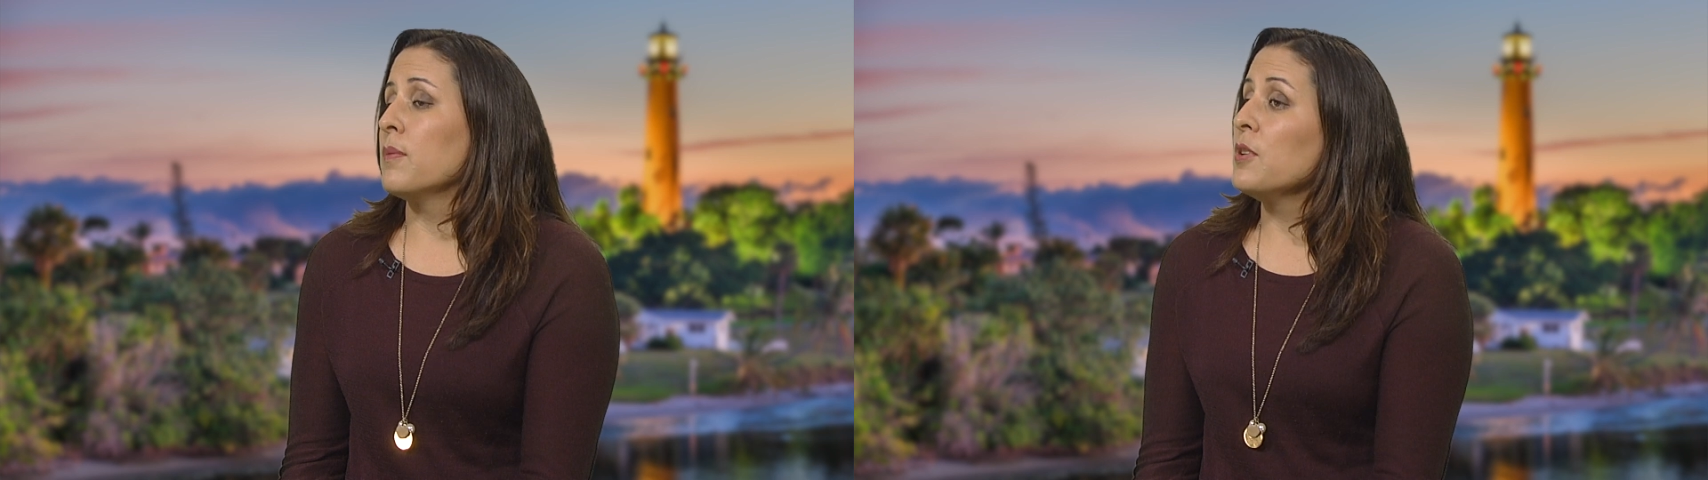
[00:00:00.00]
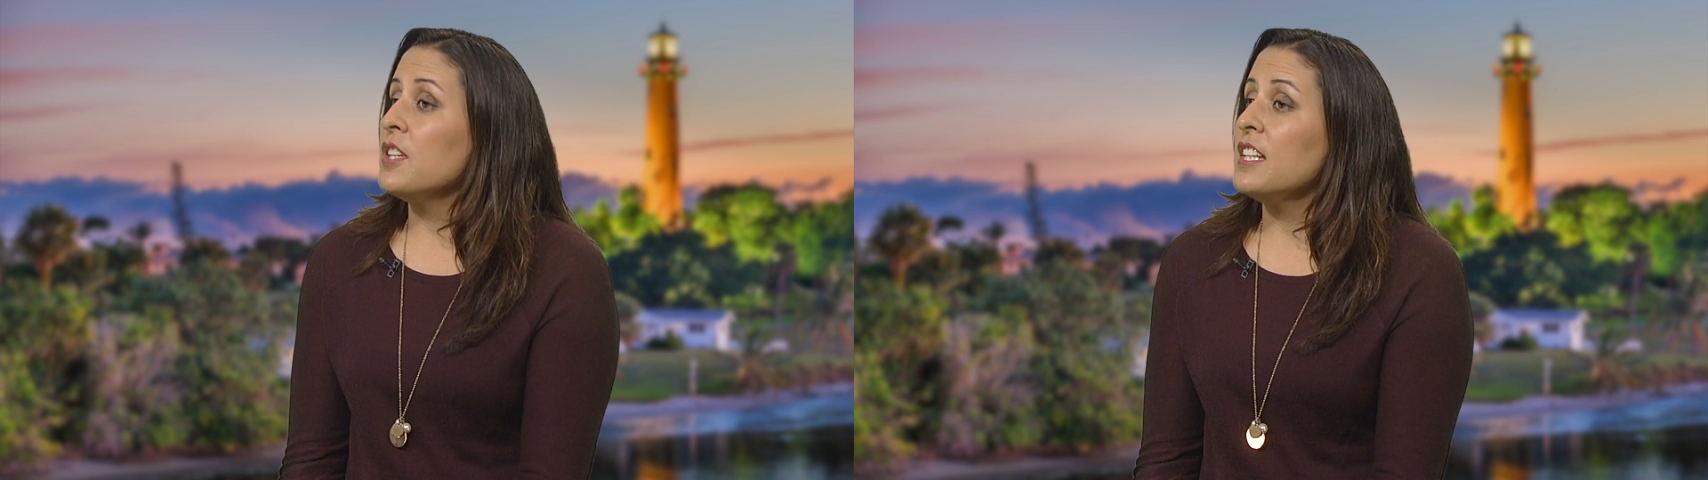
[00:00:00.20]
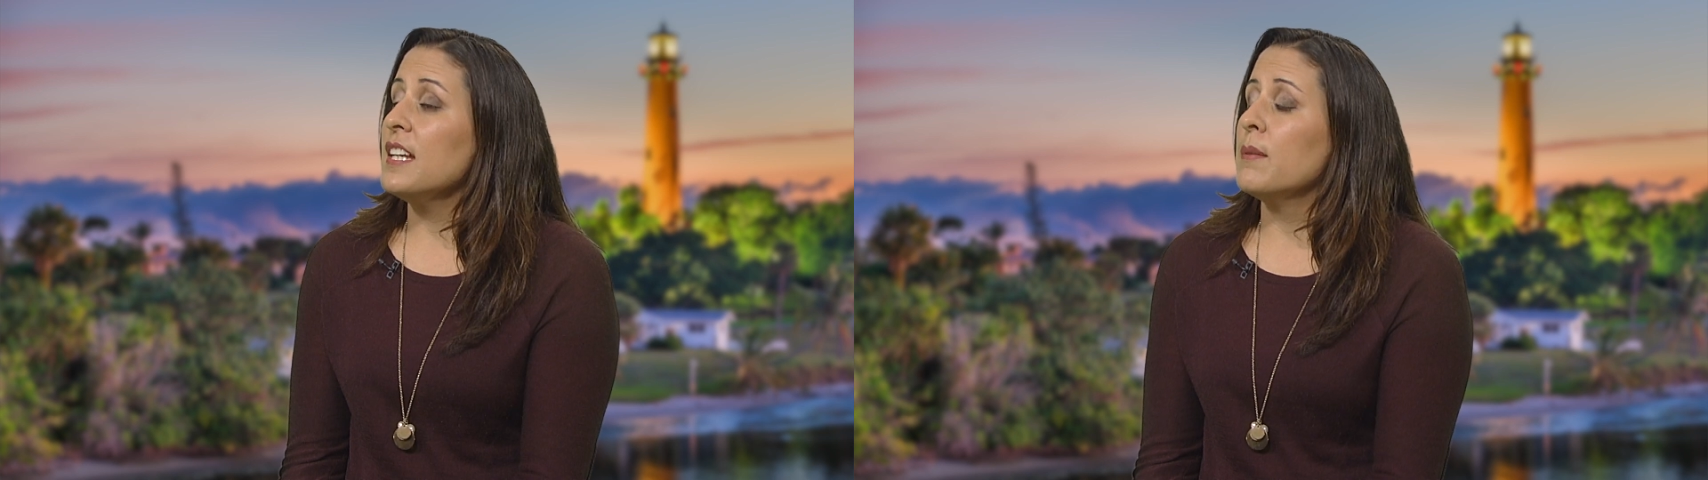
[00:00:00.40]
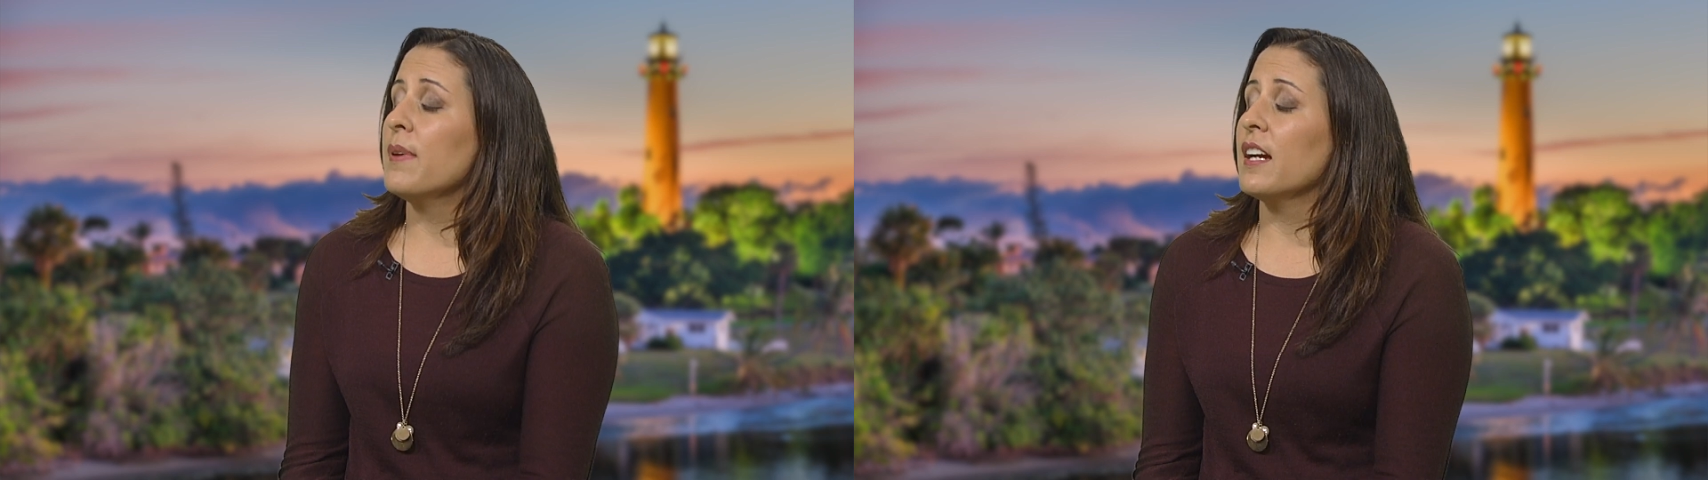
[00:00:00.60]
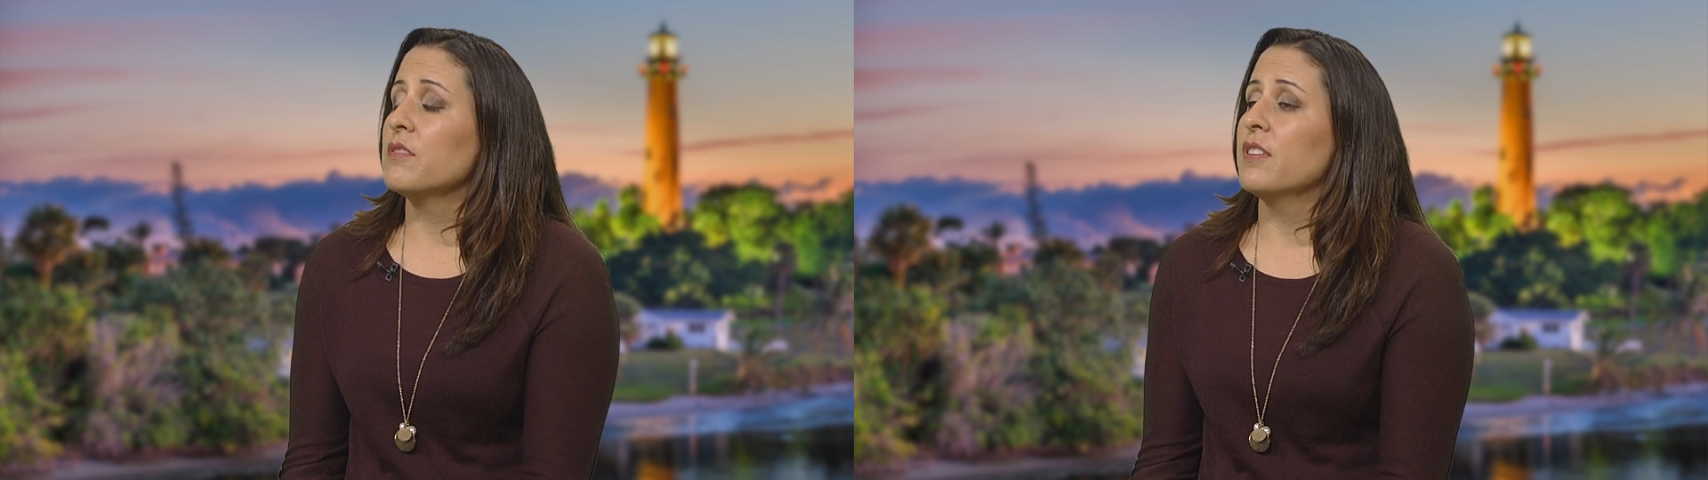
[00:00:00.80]
The Community
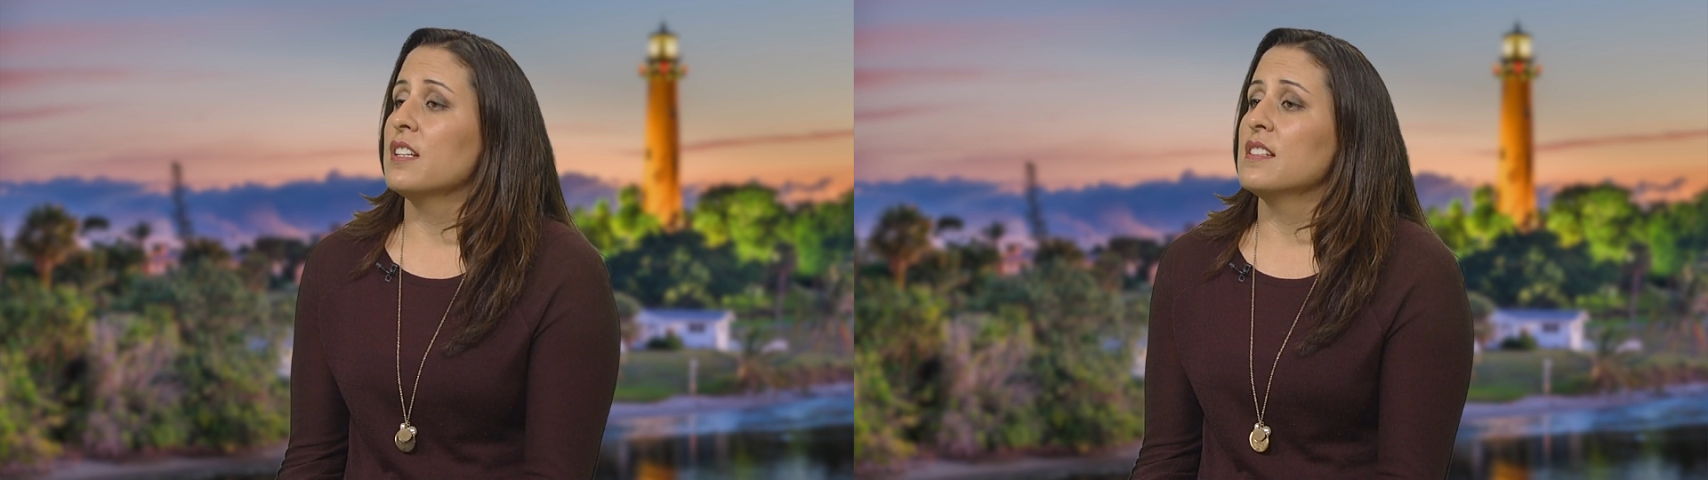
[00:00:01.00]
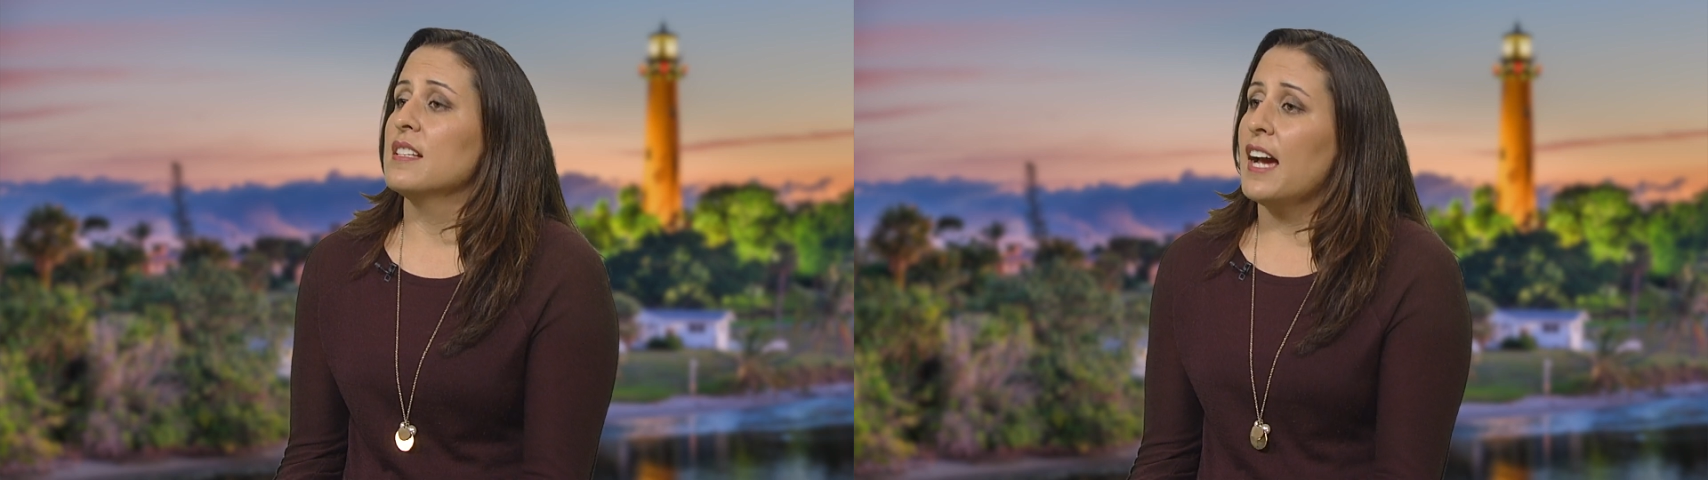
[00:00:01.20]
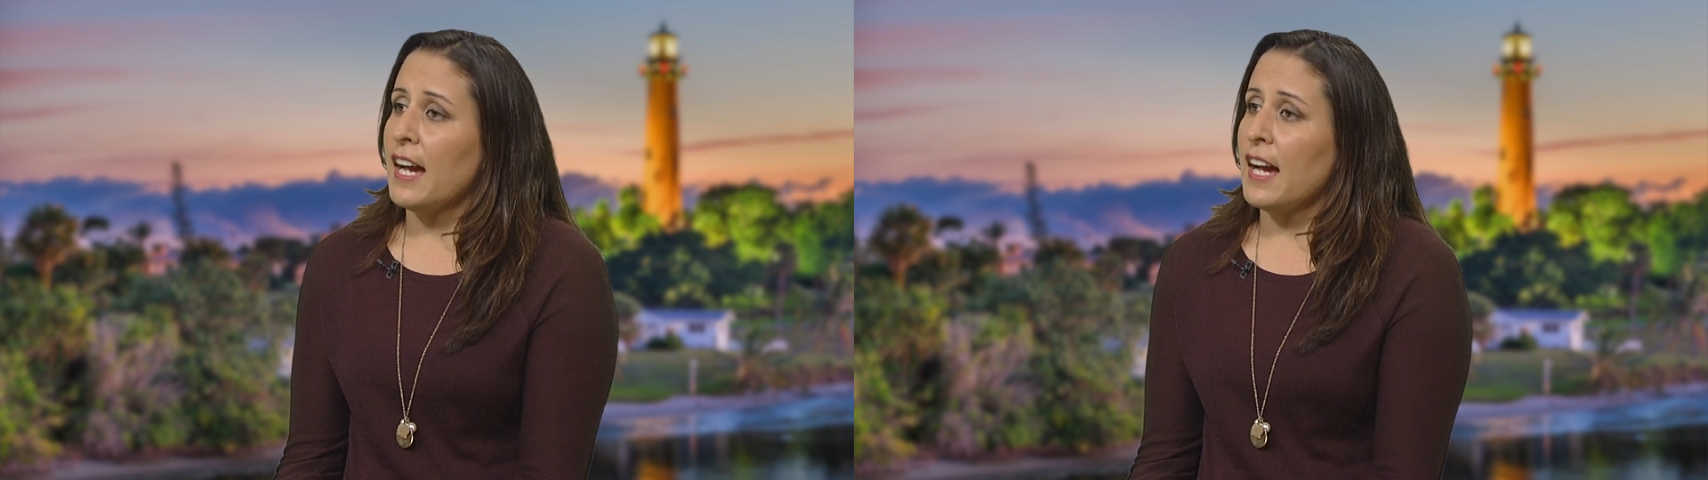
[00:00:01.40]
Impact Fund is